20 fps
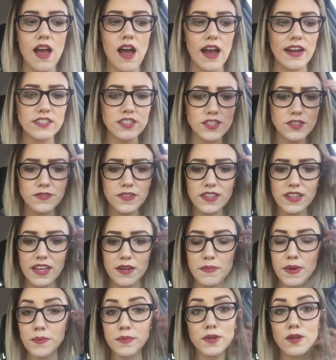I just feel like
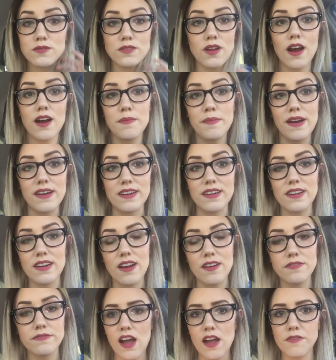people don't talk about it
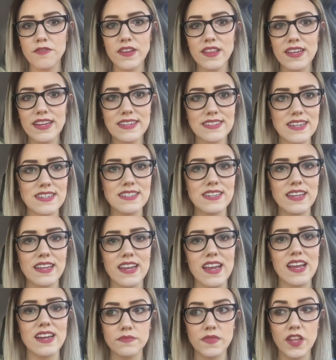enough. I feel like it doesn't
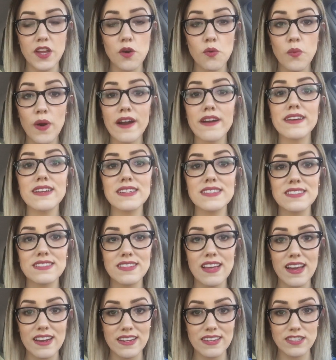get the awareness
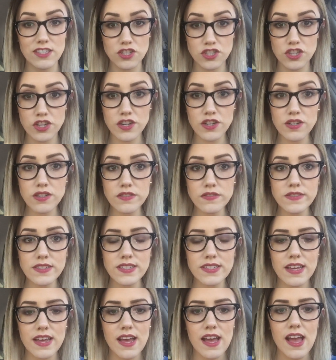that it
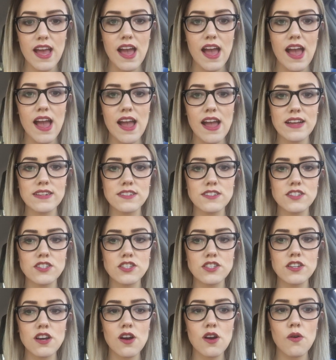deserves. And
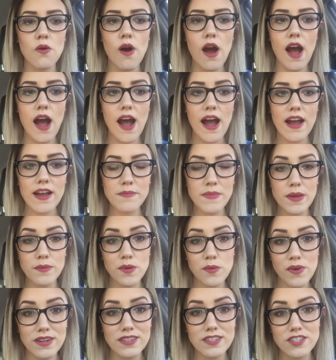so I maybe
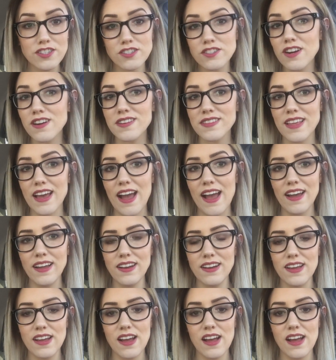wanted to start that,